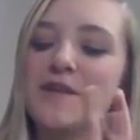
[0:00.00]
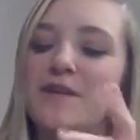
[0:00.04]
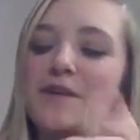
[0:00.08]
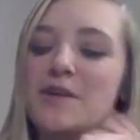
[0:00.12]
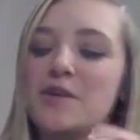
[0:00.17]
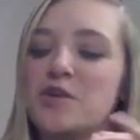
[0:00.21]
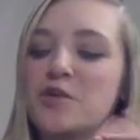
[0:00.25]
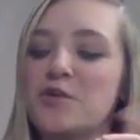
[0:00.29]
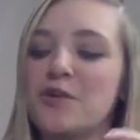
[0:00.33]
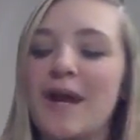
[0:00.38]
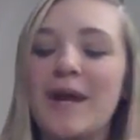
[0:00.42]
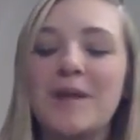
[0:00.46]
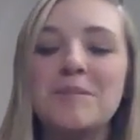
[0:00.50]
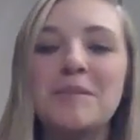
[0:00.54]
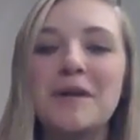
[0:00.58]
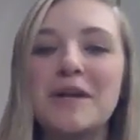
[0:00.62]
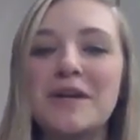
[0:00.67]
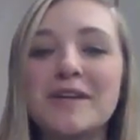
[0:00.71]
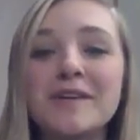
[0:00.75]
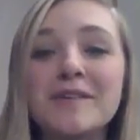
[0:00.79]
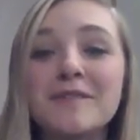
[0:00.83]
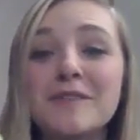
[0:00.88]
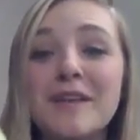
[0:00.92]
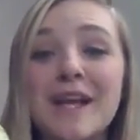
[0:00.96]
little
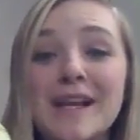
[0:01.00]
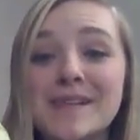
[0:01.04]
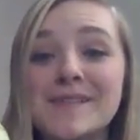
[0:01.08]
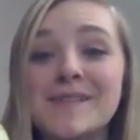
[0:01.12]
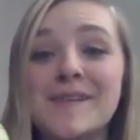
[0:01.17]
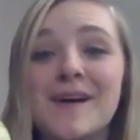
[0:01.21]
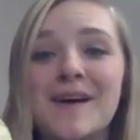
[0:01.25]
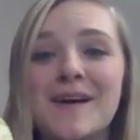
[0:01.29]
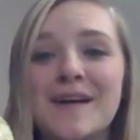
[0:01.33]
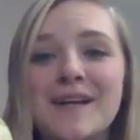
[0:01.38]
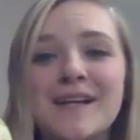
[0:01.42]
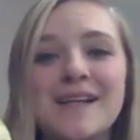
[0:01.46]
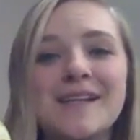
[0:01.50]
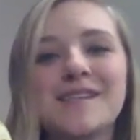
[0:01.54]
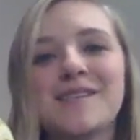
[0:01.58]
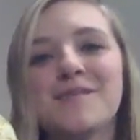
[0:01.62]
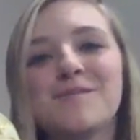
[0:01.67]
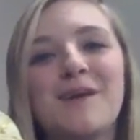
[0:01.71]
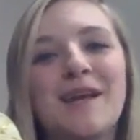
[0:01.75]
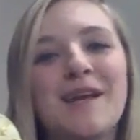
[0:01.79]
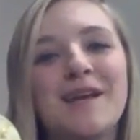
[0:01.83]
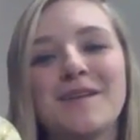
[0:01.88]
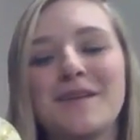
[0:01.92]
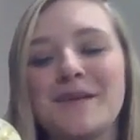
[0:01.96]
cranberry flecks on it
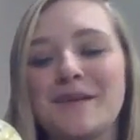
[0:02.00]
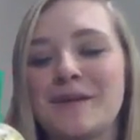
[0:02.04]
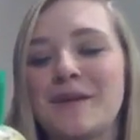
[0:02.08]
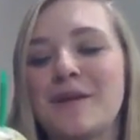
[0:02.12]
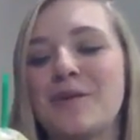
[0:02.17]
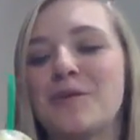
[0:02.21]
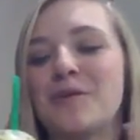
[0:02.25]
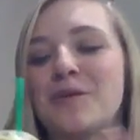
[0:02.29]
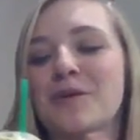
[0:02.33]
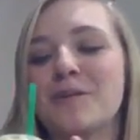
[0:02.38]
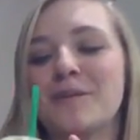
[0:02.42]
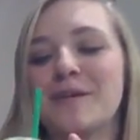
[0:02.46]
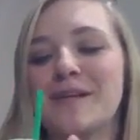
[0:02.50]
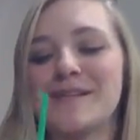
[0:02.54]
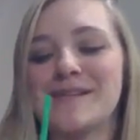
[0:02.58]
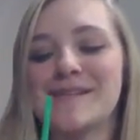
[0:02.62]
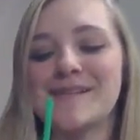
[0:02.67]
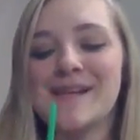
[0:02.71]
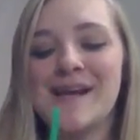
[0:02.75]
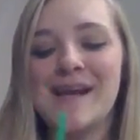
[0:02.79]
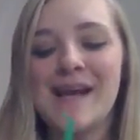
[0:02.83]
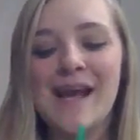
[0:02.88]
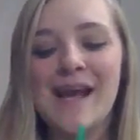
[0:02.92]
to make it look like ornaments.